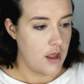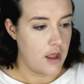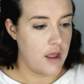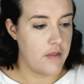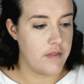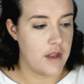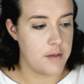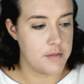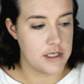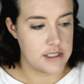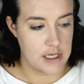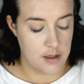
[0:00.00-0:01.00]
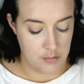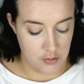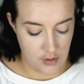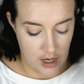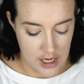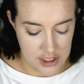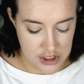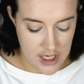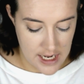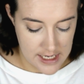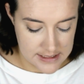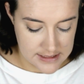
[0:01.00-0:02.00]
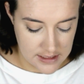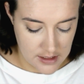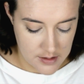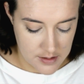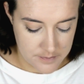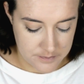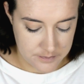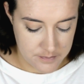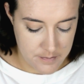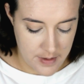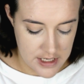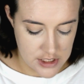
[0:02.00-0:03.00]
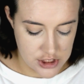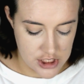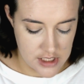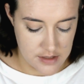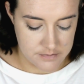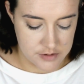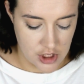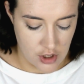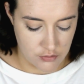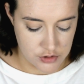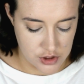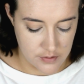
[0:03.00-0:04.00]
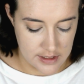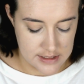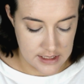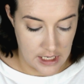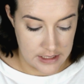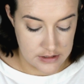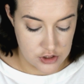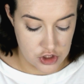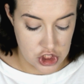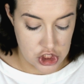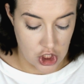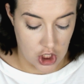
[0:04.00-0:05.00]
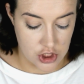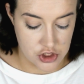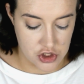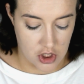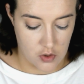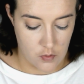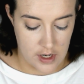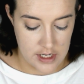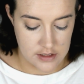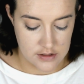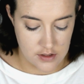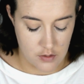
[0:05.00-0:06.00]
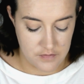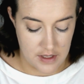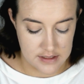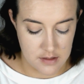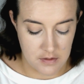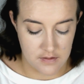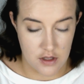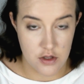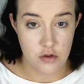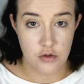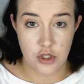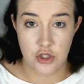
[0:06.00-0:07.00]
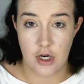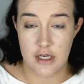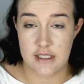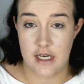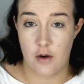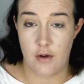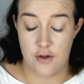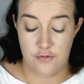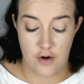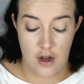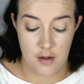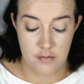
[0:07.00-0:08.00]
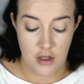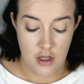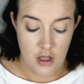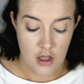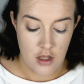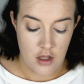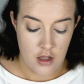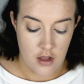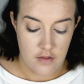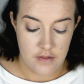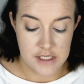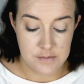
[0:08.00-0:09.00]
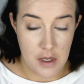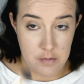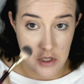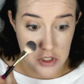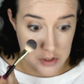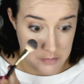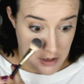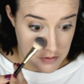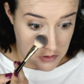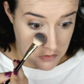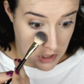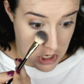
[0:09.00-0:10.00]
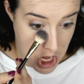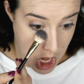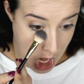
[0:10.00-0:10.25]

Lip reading: And then I'm going to take a brush. It has like a beigey tone to it. It's not stark white. So if that's something that you usually try to stay away from, this might be a good powder then.